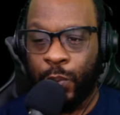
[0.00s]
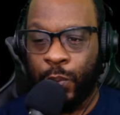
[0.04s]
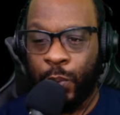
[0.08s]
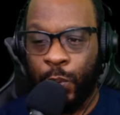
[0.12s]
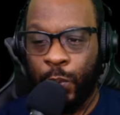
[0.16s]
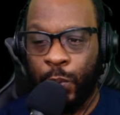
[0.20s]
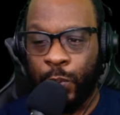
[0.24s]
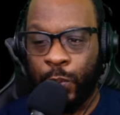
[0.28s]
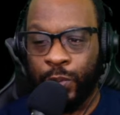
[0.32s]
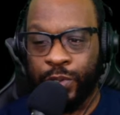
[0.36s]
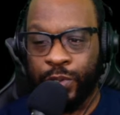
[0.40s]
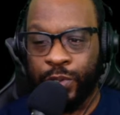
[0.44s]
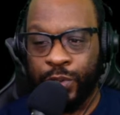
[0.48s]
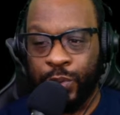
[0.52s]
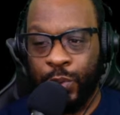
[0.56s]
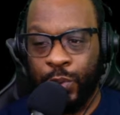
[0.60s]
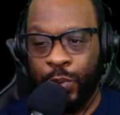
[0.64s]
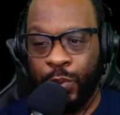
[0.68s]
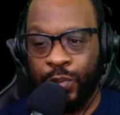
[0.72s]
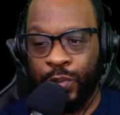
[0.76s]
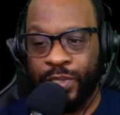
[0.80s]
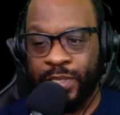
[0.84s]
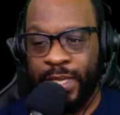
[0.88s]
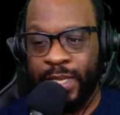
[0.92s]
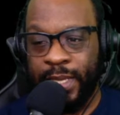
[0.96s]
on to
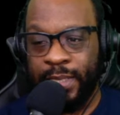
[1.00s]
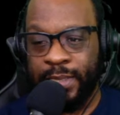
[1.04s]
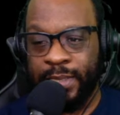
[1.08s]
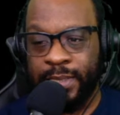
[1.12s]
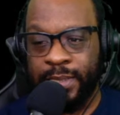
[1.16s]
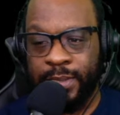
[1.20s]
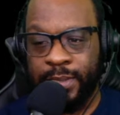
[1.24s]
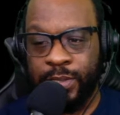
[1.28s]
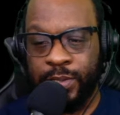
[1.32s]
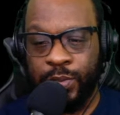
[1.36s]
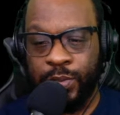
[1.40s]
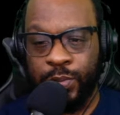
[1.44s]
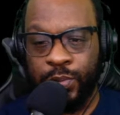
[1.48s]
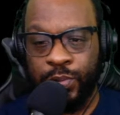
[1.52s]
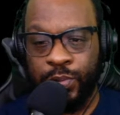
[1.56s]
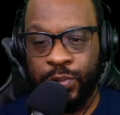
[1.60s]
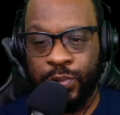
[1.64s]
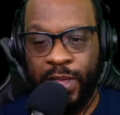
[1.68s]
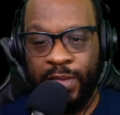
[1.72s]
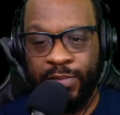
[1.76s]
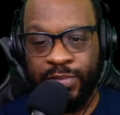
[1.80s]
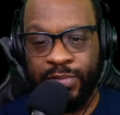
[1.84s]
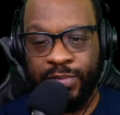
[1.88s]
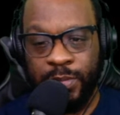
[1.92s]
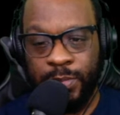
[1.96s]
cause cancer. So you
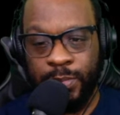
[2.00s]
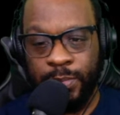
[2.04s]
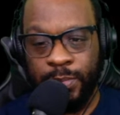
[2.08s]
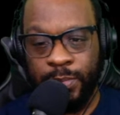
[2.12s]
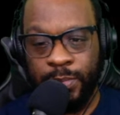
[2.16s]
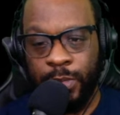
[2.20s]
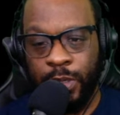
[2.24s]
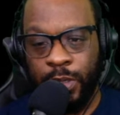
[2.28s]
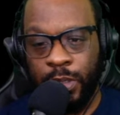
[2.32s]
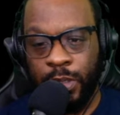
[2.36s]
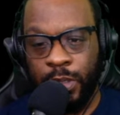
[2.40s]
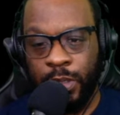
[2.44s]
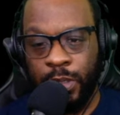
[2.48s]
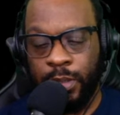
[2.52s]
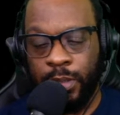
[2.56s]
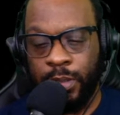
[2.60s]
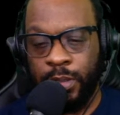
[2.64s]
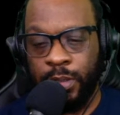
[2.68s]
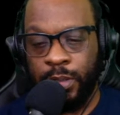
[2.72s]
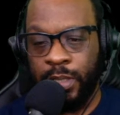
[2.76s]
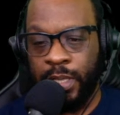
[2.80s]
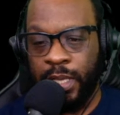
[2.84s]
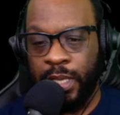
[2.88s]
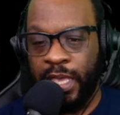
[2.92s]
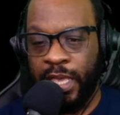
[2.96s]
have some
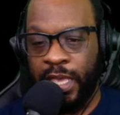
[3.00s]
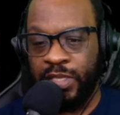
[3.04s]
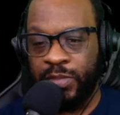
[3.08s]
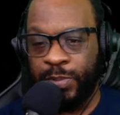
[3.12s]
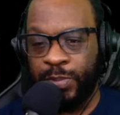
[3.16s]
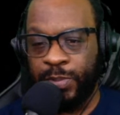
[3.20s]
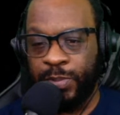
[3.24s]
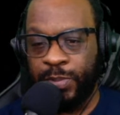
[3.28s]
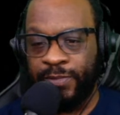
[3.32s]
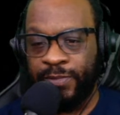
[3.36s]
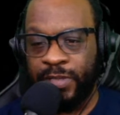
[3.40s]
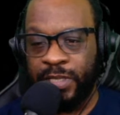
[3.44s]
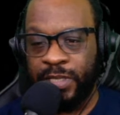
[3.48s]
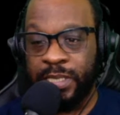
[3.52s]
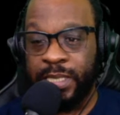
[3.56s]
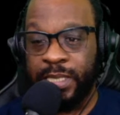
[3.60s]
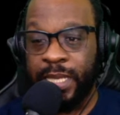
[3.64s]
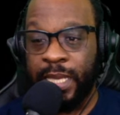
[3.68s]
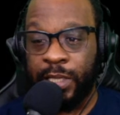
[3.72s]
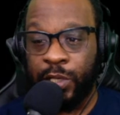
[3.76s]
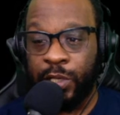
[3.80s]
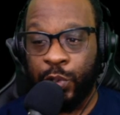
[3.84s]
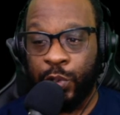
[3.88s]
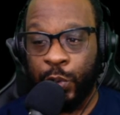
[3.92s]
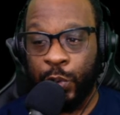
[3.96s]
HPVs
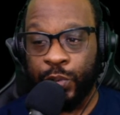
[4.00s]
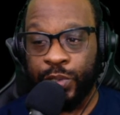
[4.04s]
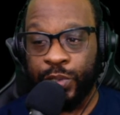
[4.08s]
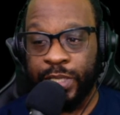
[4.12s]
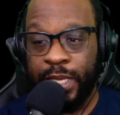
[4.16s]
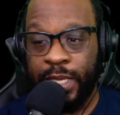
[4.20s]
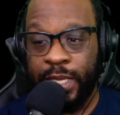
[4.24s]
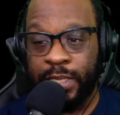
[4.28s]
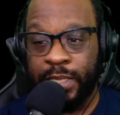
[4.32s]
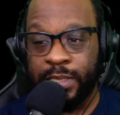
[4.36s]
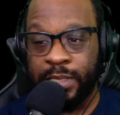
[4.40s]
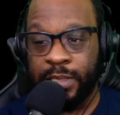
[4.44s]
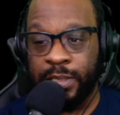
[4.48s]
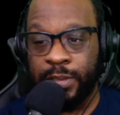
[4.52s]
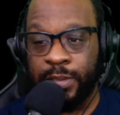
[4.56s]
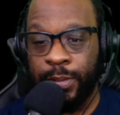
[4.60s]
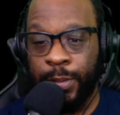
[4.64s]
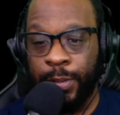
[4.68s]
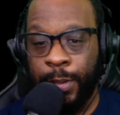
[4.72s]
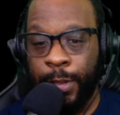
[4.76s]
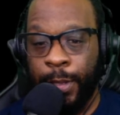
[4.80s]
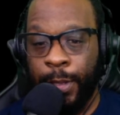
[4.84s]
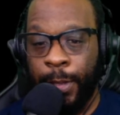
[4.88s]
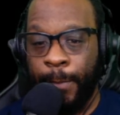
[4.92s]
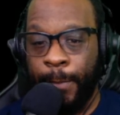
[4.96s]
that can cause cancer.
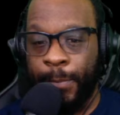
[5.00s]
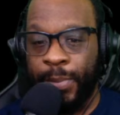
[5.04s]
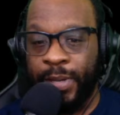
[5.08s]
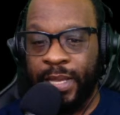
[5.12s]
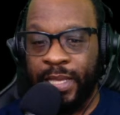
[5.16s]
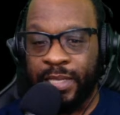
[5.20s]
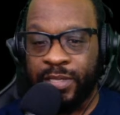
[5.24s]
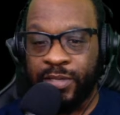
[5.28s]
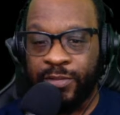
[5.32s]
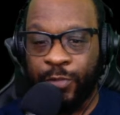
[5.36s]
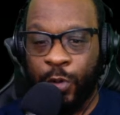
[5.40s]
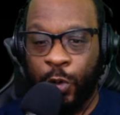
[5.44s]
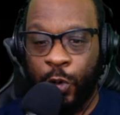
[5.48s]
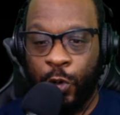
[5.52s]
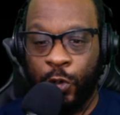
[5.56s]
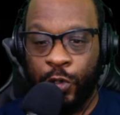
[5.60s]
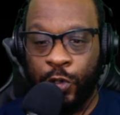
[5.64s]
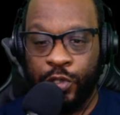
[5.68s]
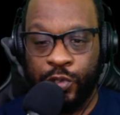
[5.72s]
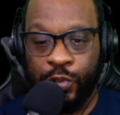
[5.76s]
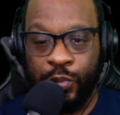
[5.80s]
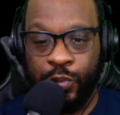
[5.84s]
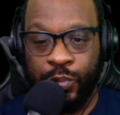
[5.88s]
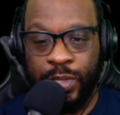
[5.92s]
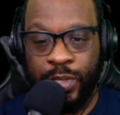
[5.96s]
But as of
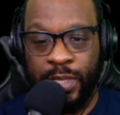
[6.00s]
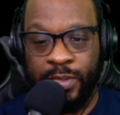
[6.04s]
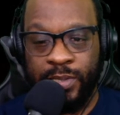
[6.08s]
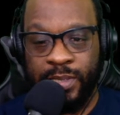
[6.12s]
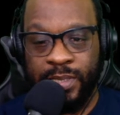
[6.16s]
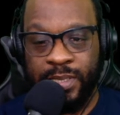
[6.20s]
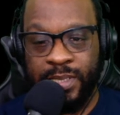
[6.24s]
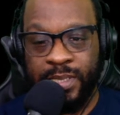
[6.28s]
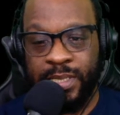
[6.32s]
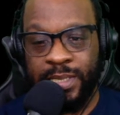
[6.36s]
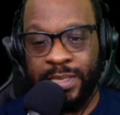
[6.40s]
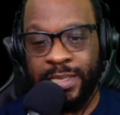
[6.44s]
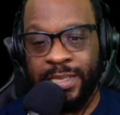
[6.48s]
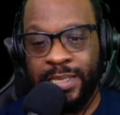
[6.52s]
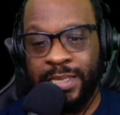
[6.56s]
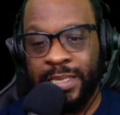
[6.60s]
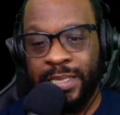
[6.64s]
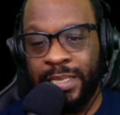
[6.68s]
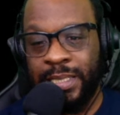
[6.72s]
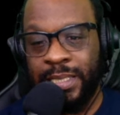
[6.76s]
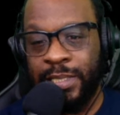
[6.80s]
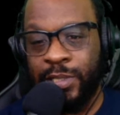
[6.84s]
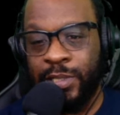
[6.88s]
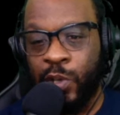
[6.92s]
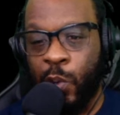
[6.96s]
August
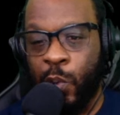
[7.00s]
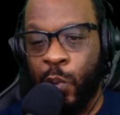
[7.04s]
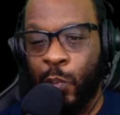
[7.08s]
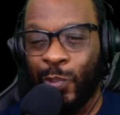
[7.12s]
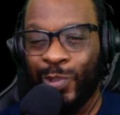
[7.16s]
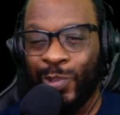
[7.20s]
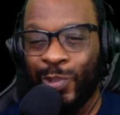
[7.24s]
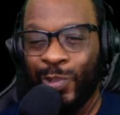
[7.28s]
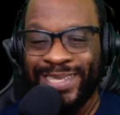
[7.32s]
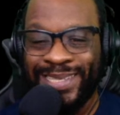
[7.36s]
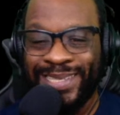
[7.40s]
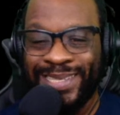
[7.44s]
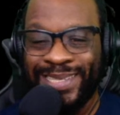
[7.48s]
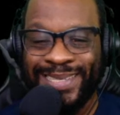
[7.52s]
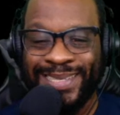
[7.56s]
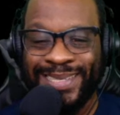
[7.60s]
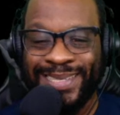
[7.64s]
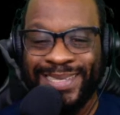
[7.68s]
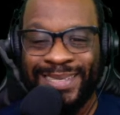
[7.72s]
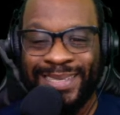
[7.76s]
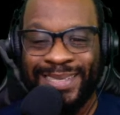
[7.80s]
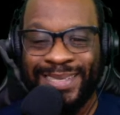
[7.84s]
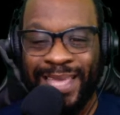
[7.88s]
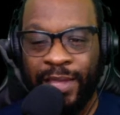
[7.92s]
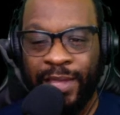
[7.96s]
2016, only
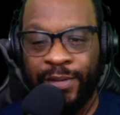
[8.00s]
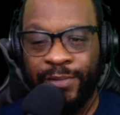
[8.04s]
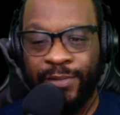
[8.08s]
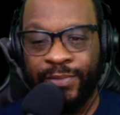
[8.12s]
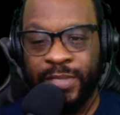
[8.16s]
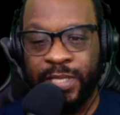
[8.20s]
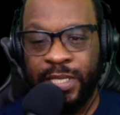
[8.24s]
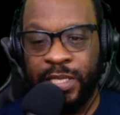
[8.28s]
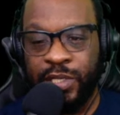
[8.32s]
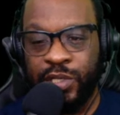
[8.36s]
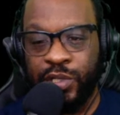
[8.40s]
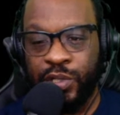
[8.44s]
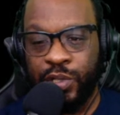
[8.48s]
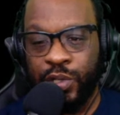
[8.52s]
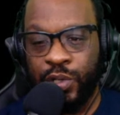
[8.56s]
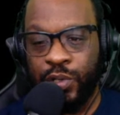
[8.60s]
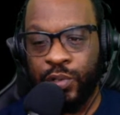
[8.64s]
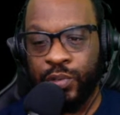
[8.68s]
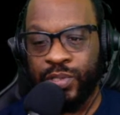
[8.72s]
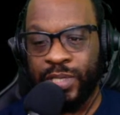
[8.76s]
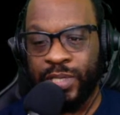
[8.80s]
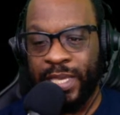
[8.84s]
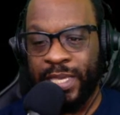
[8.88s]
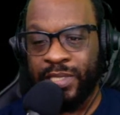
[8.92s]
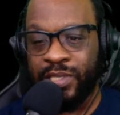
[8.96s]
6 out of 10
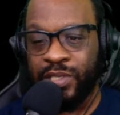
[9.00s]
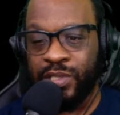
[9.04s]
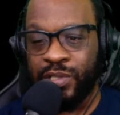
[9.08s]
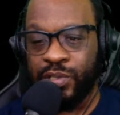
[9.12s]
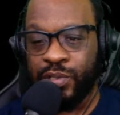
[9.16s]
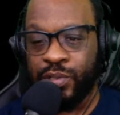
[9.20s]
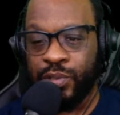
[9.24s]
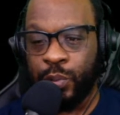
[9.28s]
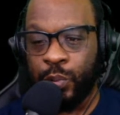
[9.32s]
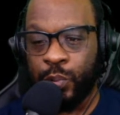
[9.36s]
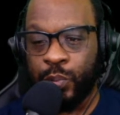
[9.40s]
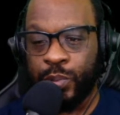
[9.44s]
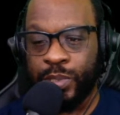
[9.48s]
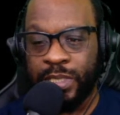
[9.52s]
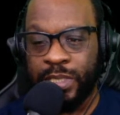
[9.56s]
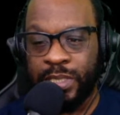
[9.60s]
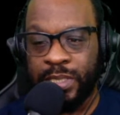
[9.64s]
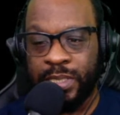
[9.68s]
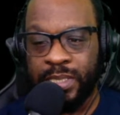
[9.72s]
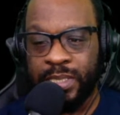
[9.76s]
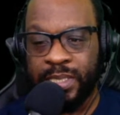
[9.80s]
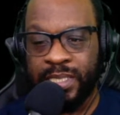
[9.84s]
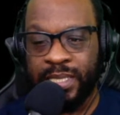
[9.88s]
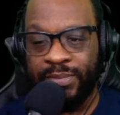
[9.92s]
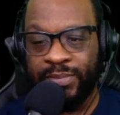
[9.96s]
girls ages 13
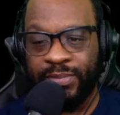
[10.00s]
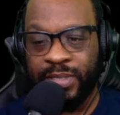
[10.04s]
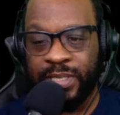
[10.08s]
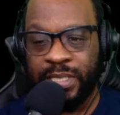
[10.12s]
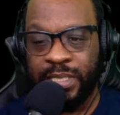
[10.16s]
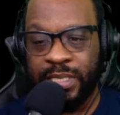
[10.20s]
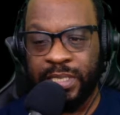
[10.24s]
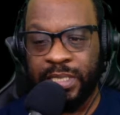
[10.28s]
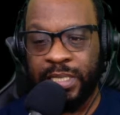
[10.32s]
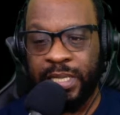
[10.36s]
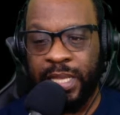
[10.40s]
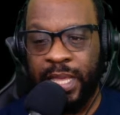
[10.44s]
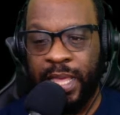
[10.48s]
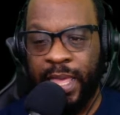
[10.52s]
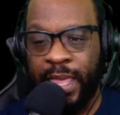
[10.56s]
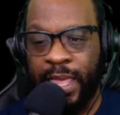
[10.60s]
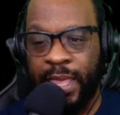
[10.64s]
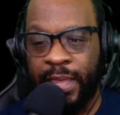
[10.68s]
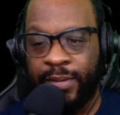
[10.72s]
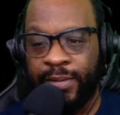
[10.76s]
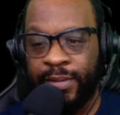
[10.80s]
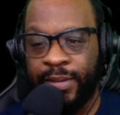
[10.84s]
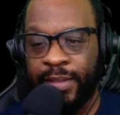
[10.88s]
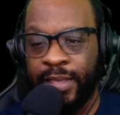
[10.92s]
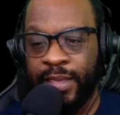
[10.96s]
to 17
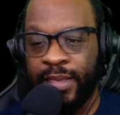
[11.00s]
and